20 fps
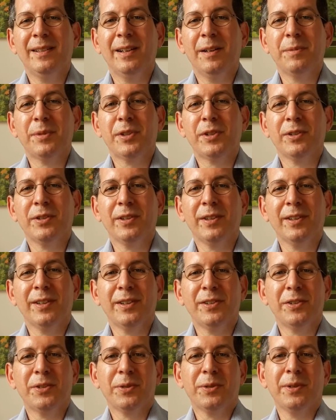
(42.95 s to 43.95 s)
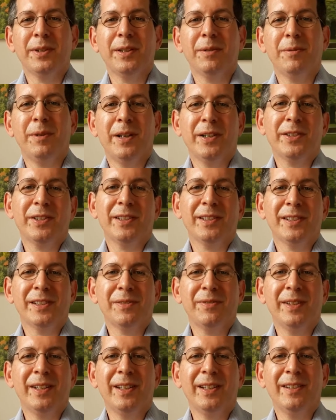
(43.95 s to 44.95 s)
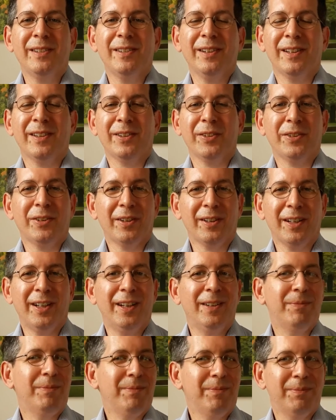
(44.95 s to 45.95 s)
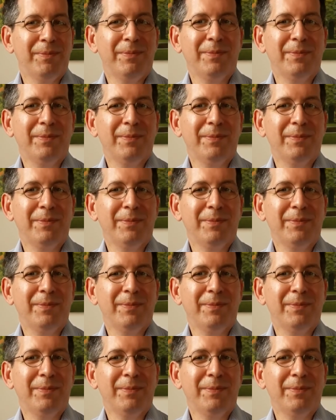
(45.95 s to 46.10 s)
I'm sure you'll enjoy watching this video and learn a lot.